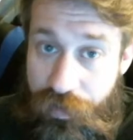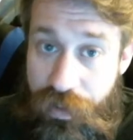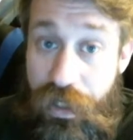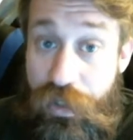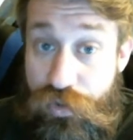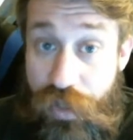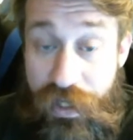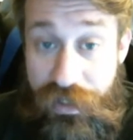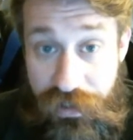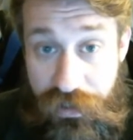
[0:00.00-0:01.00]
and try
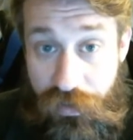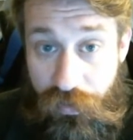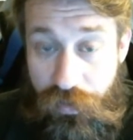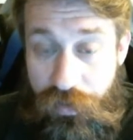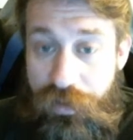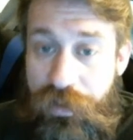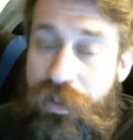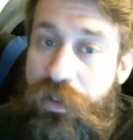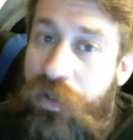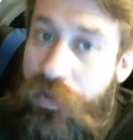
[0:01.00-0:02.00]
and heal.
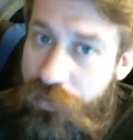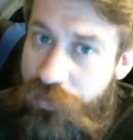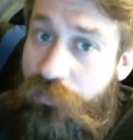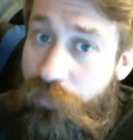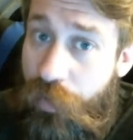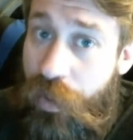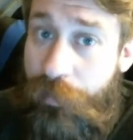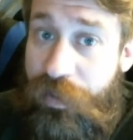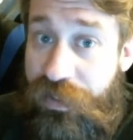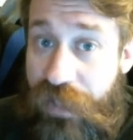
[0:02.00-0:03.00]
This is where I'm
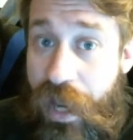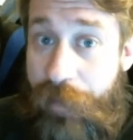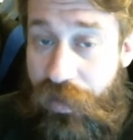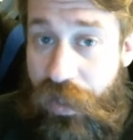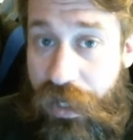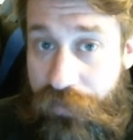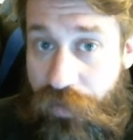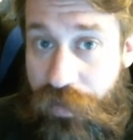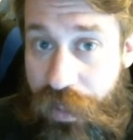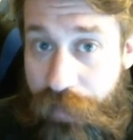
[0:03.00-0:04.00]
going to capitalize
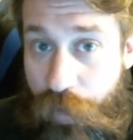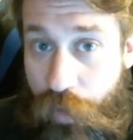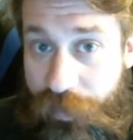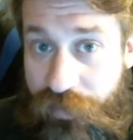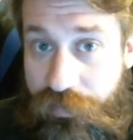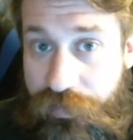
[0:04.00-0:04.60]
on that moment.